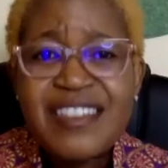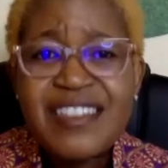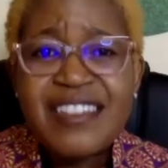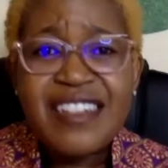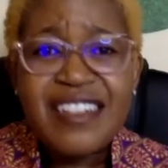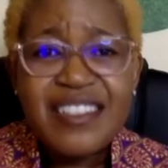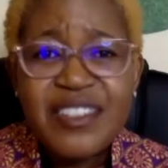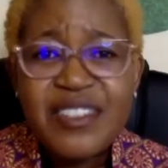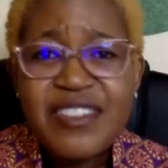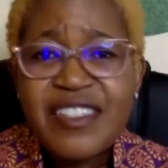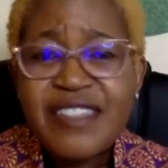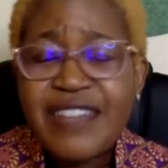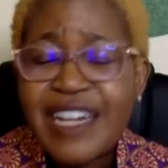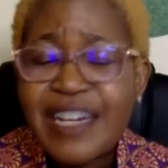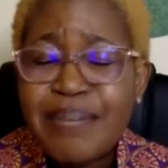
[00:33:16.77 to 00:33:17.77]
tell
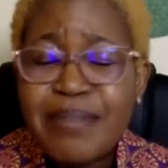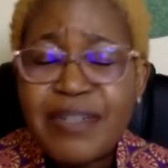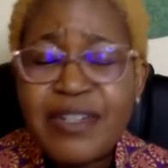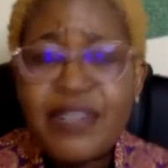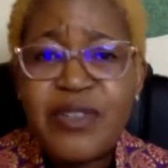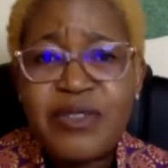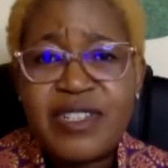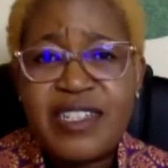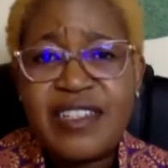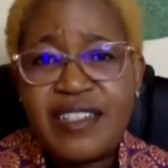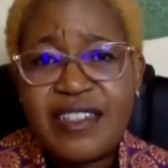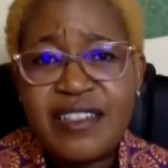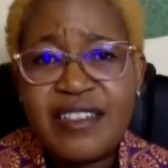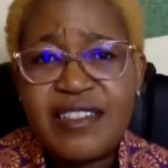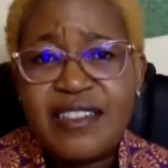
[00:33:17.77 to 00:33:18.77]
yourself, I belong
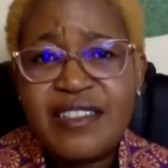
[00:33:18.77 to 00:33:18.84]
here.